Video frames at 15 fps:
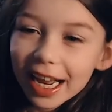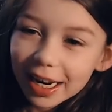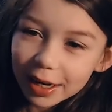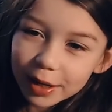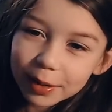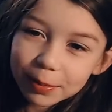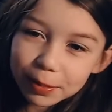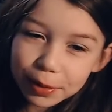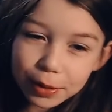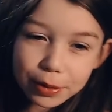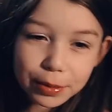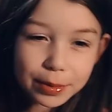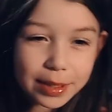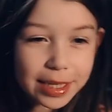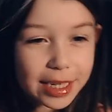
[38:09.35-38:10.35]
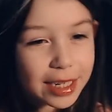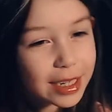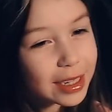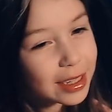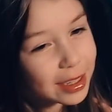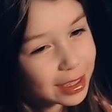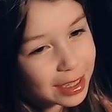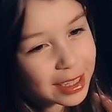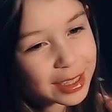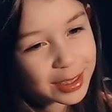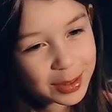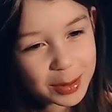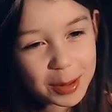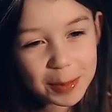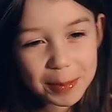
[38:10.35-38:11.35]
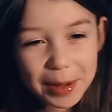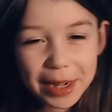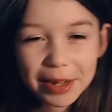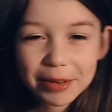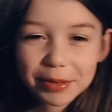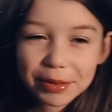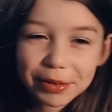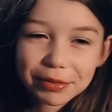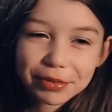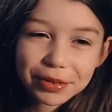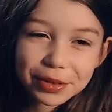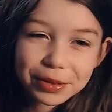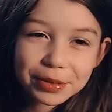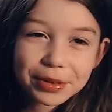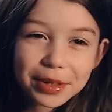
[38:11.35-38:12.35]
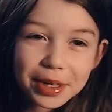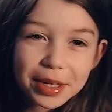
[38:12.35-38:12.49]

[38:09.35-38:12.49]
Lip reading: I hope you did enjoy my review.